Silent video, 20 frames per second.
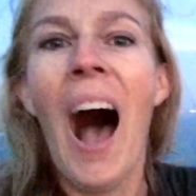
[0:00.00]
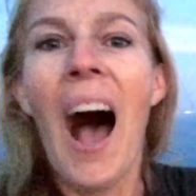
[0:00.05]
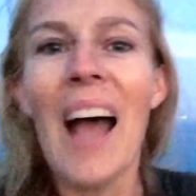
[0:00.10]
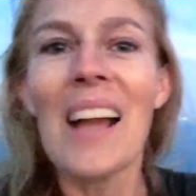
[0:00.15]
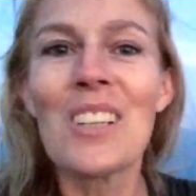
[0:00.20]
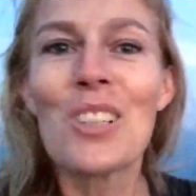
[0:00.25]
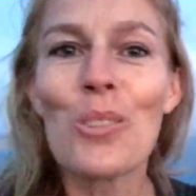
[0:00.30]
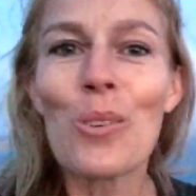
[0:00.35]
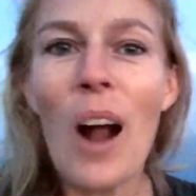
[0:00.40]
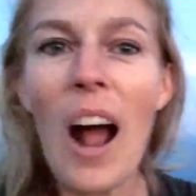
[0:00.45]
I
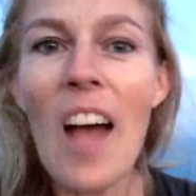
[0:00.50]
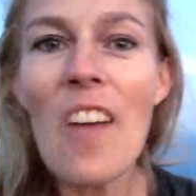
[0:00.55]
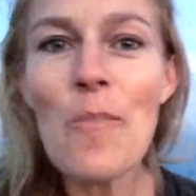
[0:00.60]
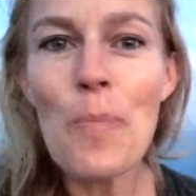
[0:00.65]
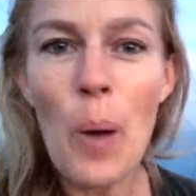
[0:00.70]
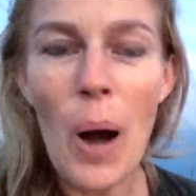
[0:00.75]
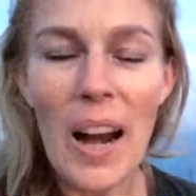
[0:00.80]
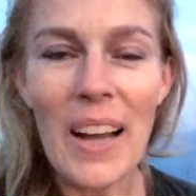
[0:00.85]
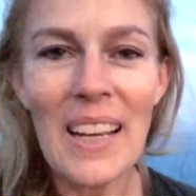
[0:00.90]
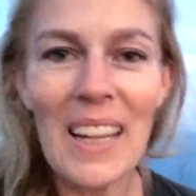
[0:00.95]

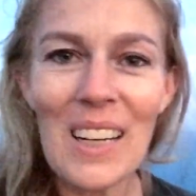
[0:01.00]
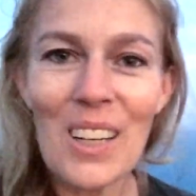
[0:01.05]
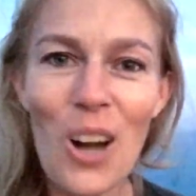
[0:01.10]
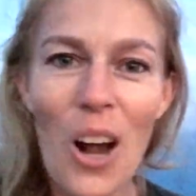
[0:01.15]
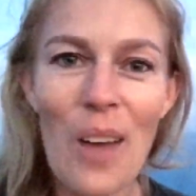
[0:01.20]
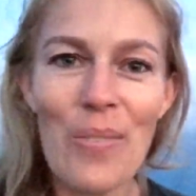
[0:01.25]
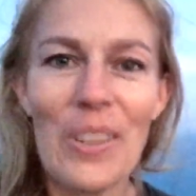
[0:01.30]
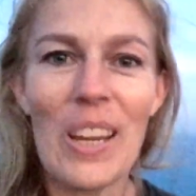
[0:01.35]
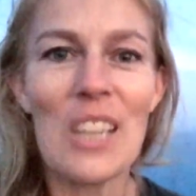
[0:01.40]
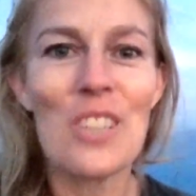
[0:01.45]
get a
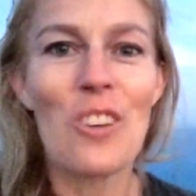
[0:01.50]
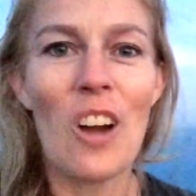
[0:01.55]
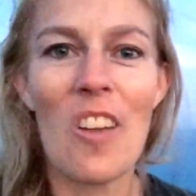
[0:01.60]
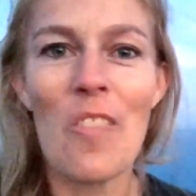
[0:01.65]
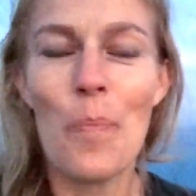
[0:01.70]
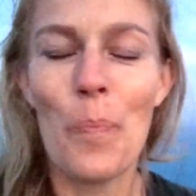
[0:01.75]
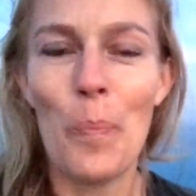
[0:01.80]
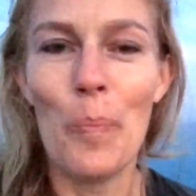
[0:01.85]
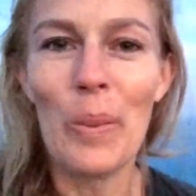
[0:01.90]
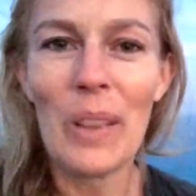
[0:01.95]
coffee, I drive
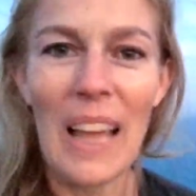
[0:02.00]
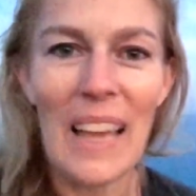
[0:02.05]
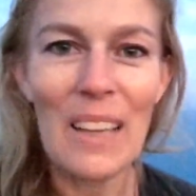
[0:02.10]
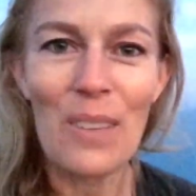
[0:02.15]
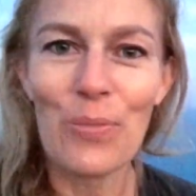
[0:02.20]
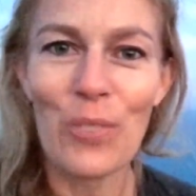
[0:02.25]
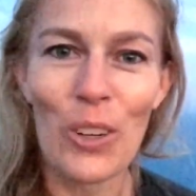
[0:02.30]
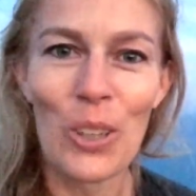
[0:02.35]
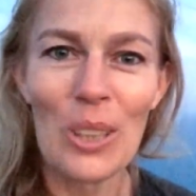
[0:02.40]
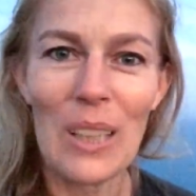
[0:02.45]
like
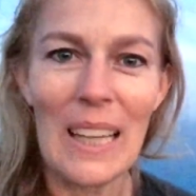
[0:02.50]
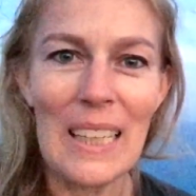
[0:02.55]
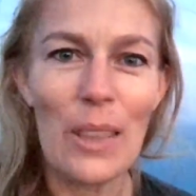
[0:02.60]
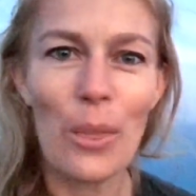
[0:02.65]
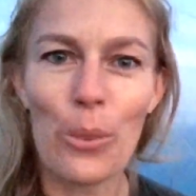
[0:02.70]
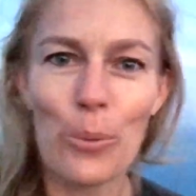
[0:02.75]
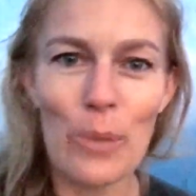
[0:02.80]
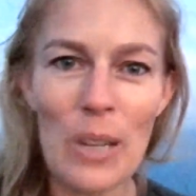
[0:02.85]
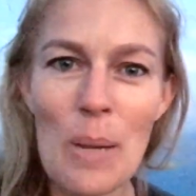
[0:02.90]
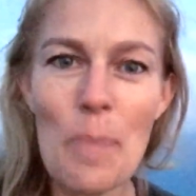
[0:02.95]
for like
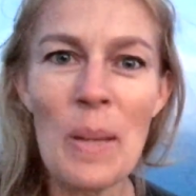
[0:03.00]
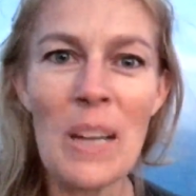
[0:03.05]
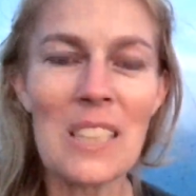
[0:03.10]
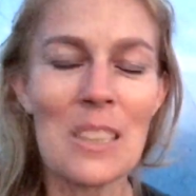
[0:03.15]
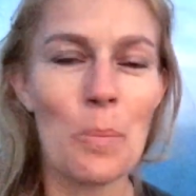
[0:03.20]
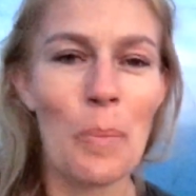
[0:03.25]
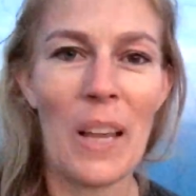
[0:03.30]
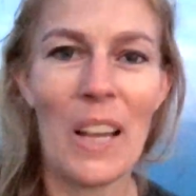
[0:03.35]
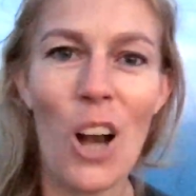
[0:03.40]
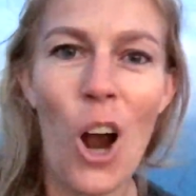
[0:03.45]
3
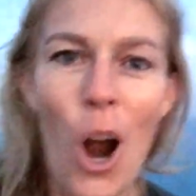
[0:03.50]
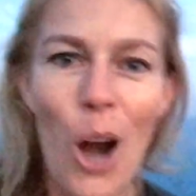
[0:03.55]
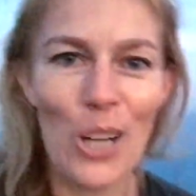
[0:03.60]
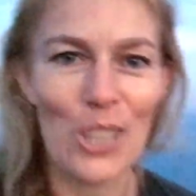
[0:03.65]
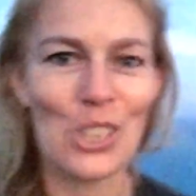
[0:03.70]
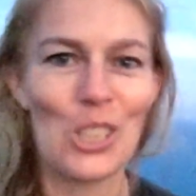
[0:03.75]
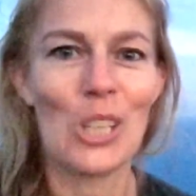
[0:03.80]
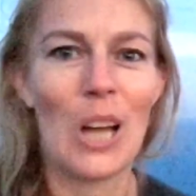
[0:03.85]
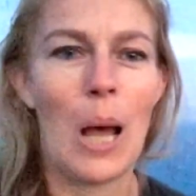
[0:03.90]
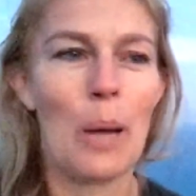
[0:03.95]
minutes, my car
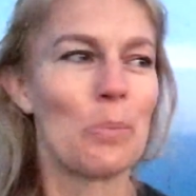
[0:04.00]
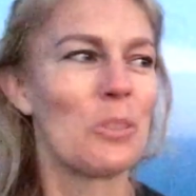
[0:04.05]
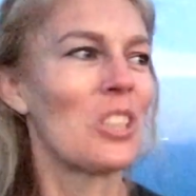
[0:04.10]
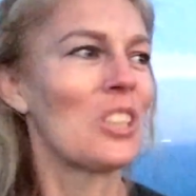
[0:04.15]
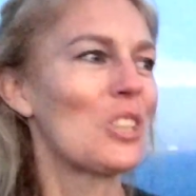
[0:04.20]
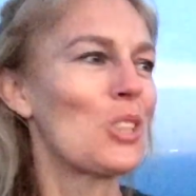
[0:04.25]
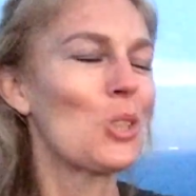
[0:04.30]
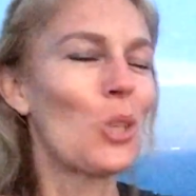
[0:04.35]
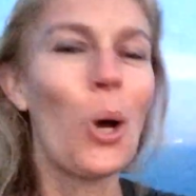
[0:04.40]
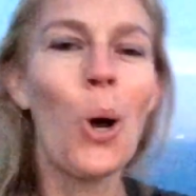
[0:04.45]
stops,
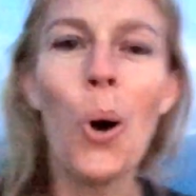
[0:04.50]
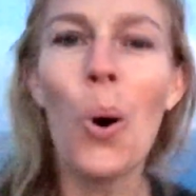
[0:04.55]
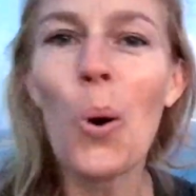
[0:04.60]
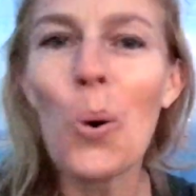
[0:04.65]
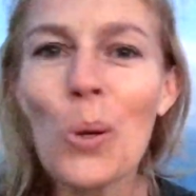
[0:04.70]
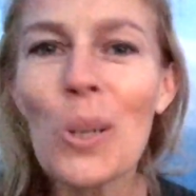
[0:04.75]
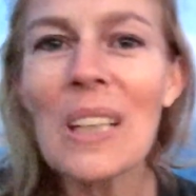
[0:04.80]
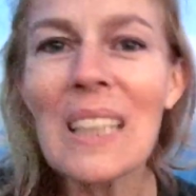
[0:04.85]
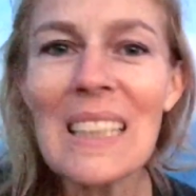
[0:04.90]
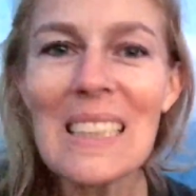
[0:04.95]
just
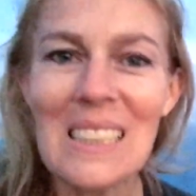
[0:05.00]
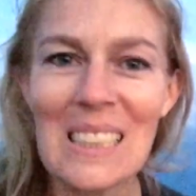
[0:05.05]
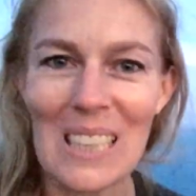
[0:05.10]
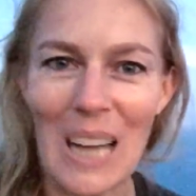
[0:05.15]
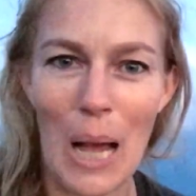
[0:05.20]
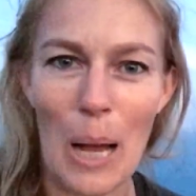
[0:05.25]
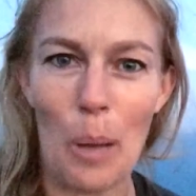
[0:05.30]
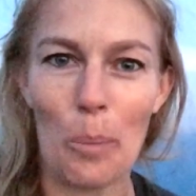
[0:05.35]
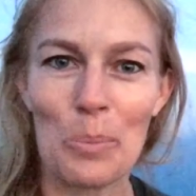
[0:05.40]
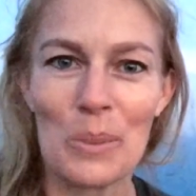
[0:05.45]
totally
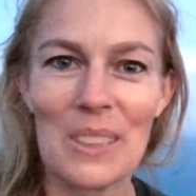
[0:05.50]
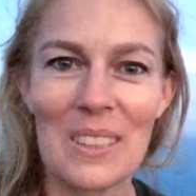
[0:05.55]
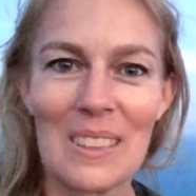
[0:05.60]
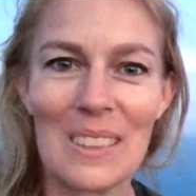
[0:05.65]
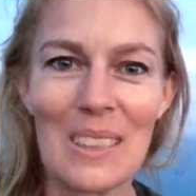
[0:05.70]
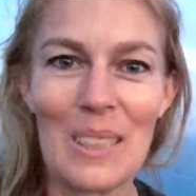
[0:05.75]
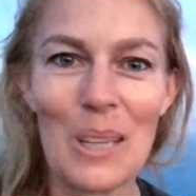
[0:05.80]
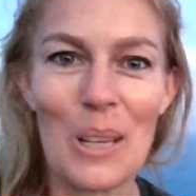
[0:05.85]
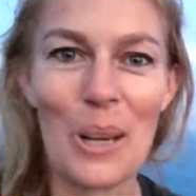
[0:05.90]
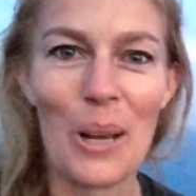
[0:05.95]
stops,
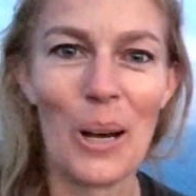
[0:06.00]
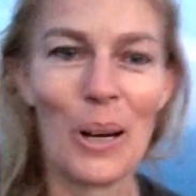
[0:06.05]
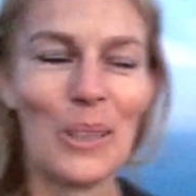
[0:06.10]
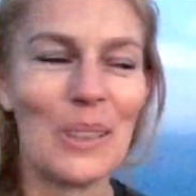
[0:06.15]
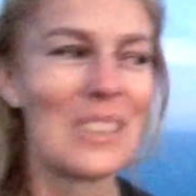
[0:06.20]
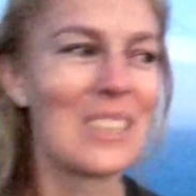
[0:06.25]
you know,